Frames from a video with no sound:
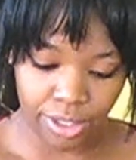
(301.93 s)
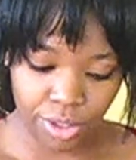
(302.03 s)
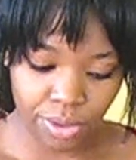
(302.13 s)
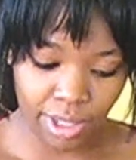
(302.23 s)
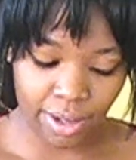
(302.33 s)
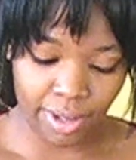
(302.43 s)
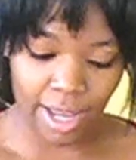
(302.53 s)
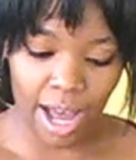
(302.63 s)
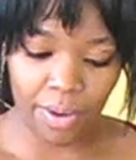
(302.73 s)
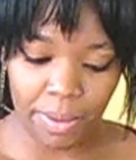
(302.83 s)
So you're like,
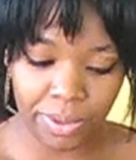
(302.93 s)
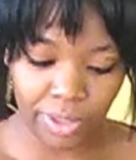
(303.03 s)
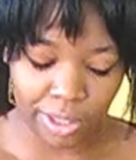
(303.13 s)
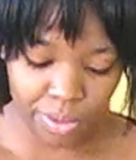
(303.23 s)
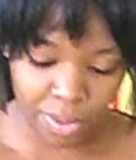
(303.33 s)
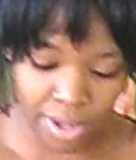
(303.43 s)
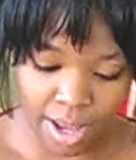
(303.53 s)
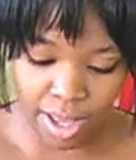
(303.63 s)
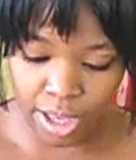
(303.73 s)
okay, how do I put this on?